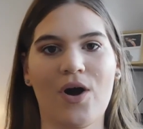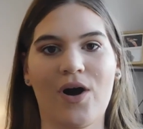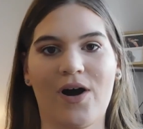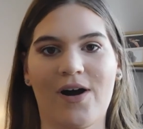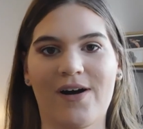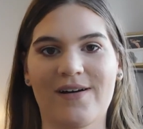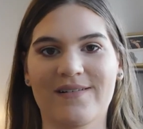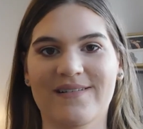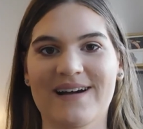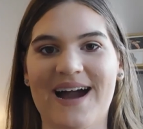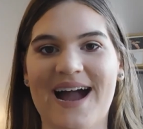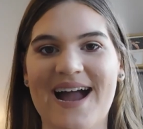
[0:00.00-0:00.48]

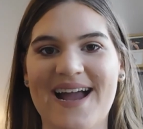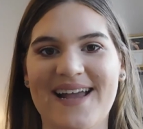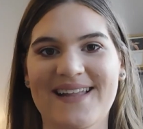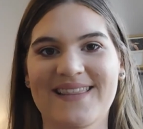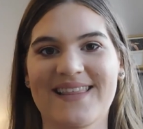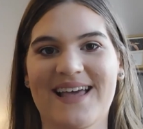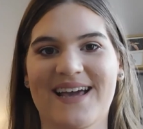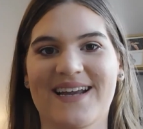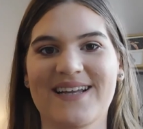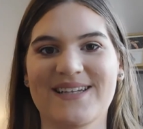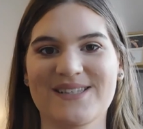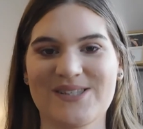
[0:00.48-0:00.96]
Alright,
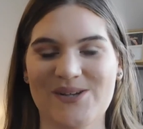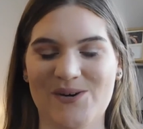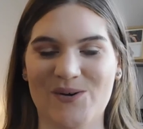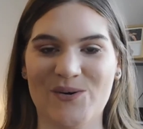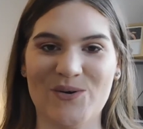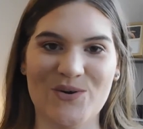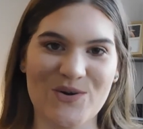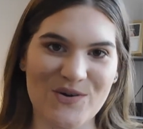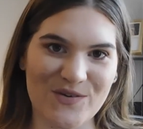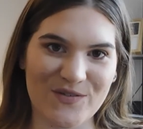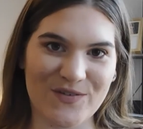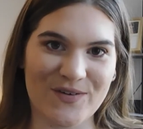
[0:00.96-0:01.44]
and that is
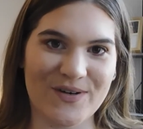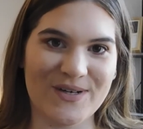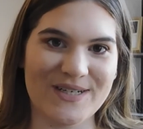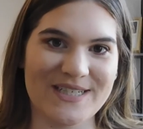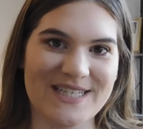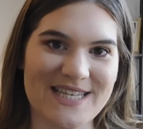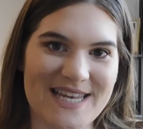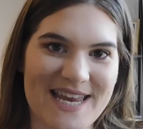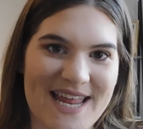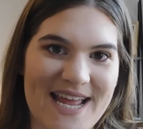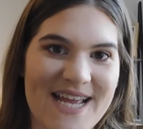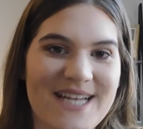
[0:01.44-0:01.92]
all for
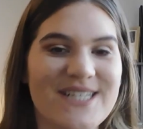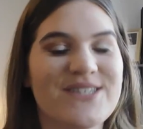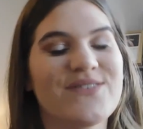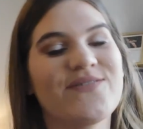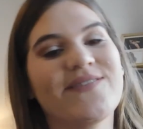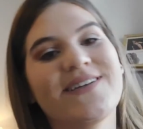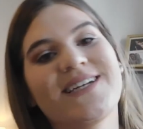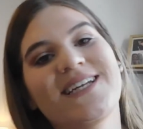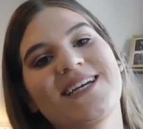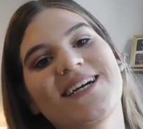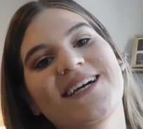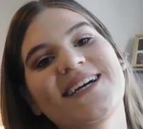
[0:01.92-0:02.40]
today's
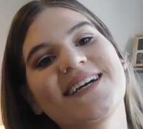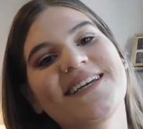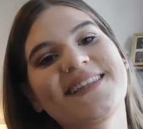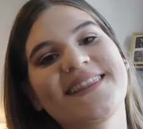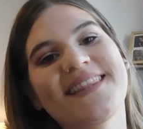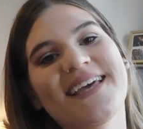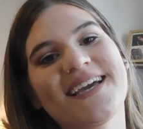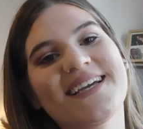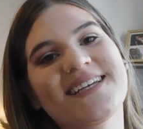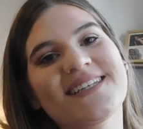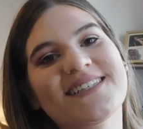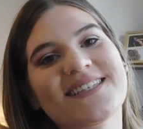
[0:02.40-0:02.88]
video.
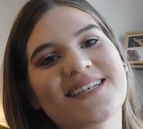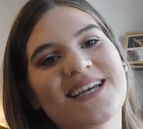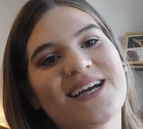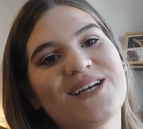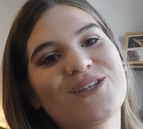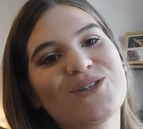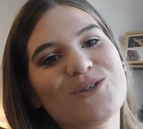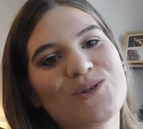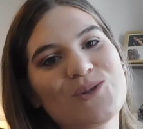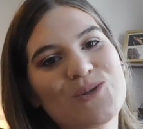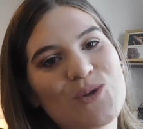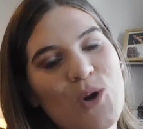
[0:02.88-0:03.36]
Thanks
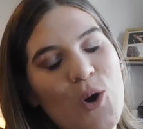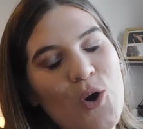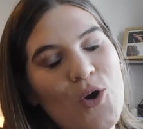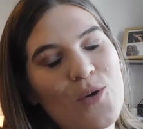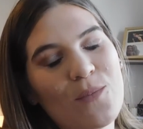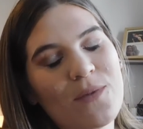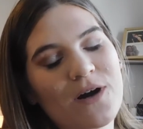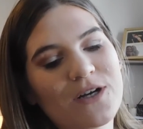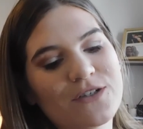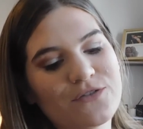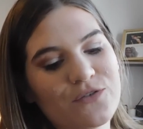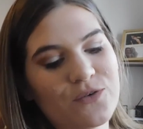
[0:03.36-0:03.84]
guys so
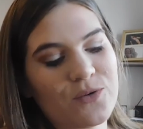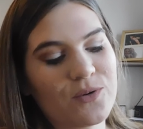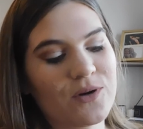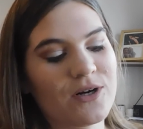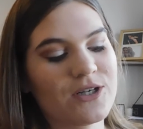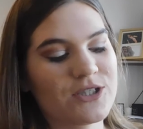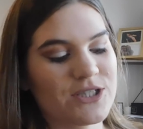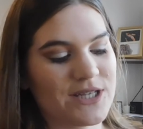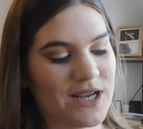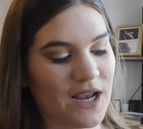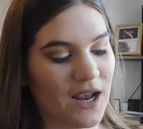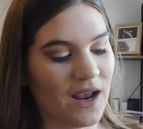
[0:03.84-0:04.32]
much for
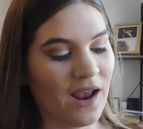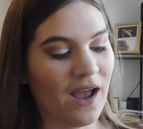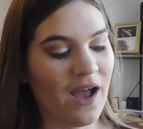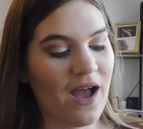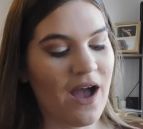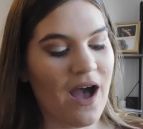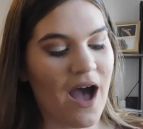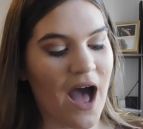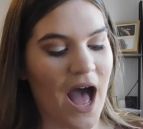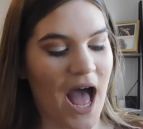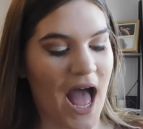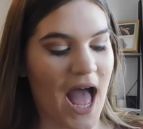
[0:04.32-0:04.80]
watching.
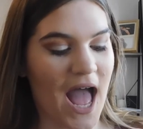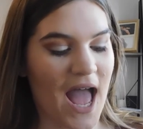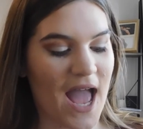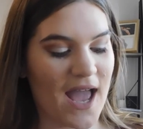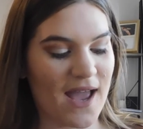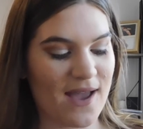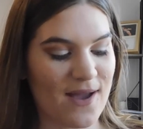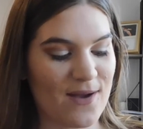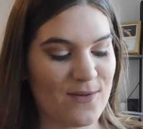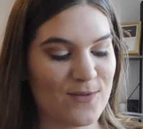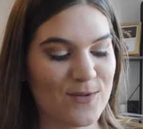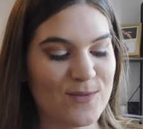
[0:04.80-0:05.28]
I
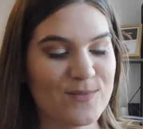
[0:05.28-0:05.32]
am